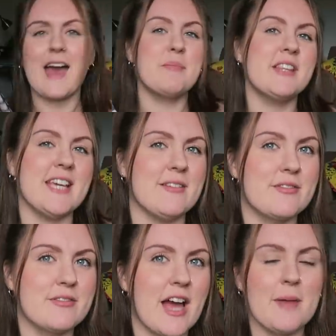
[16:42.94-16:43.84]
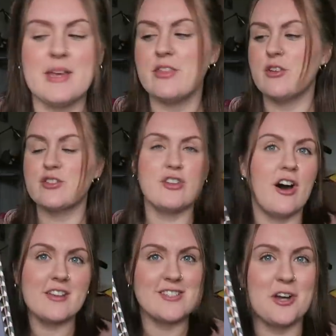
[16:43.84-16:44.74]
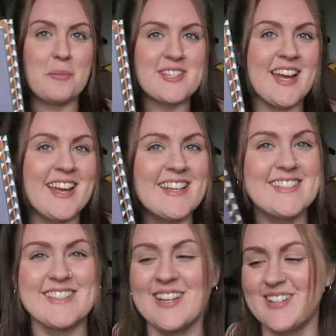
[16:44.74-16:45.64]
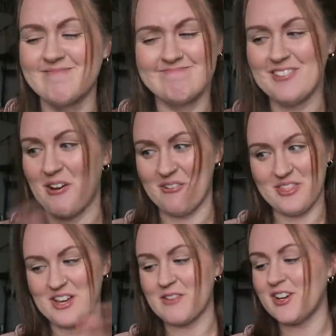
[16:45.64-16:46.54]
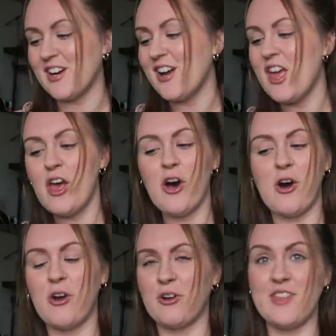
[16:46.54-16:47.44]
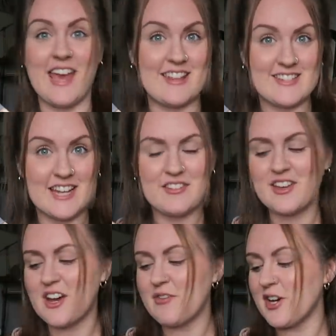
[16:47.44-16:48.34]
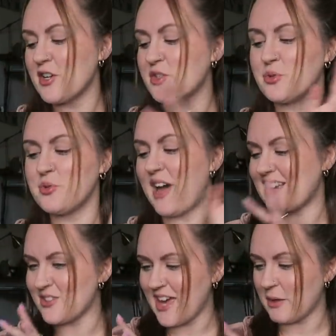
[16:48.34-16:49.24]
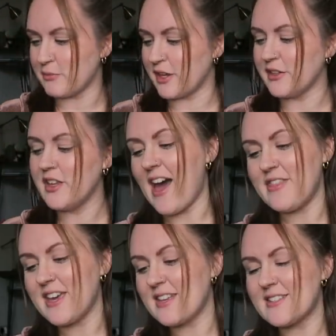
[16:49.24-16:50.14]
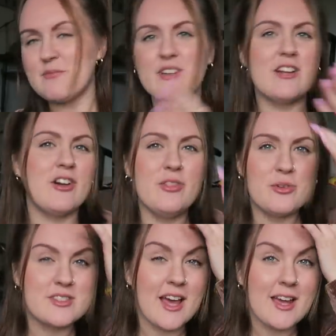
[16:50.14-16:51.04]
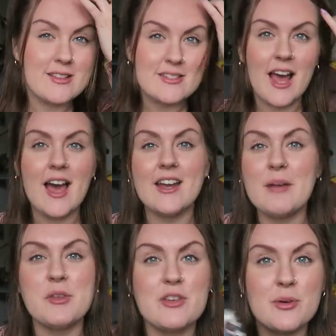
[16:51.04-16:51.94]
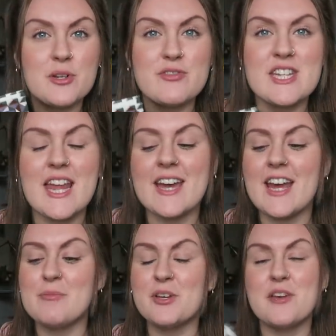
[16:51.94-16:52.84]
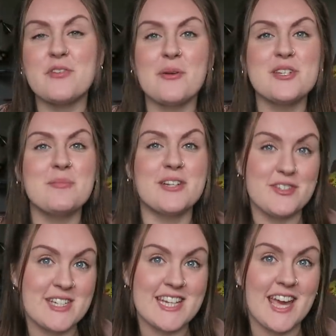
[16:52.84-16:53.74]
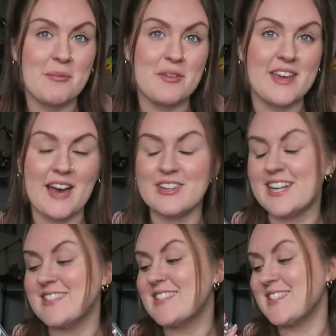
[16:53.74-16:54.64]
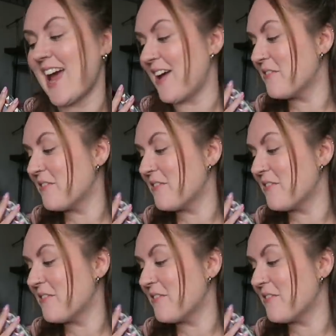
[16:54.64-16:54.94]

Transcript: I believe. I mean, there's not a synopsis on the cover or on the inside of the cover, so that's not helpful. I think it's something along those lines, and I'm looking forward to reading it, and I am looking forward to buddy reading it with Gavin and Steph.